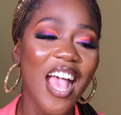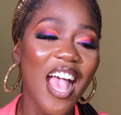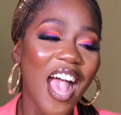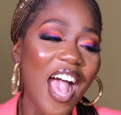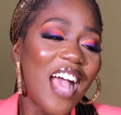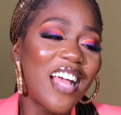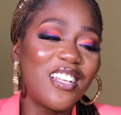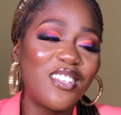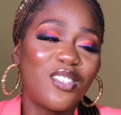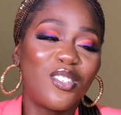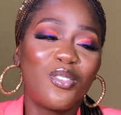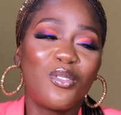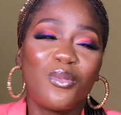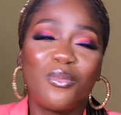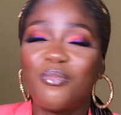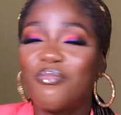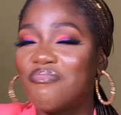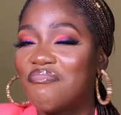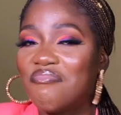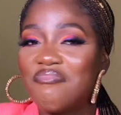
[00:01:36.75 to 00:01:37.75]

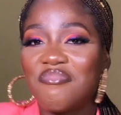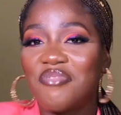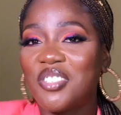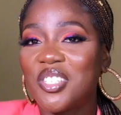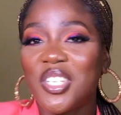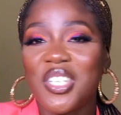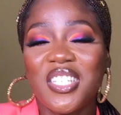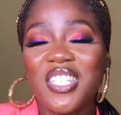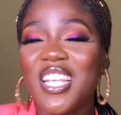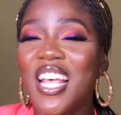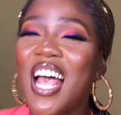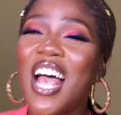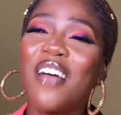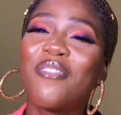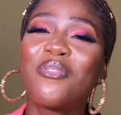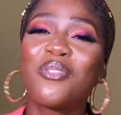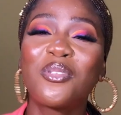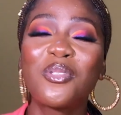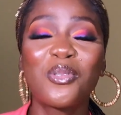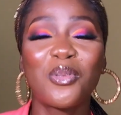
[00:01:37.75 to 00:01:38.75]
and, just
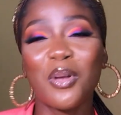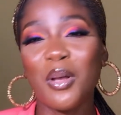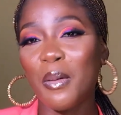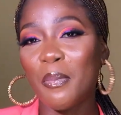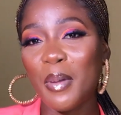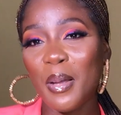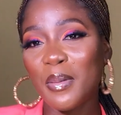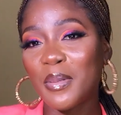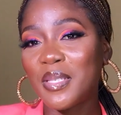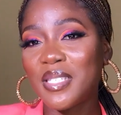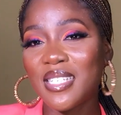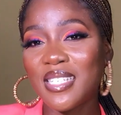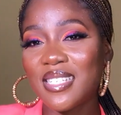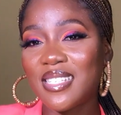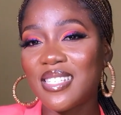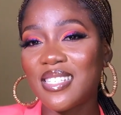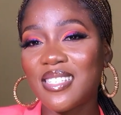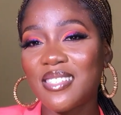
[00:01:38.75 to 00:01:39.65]
have us talk about it.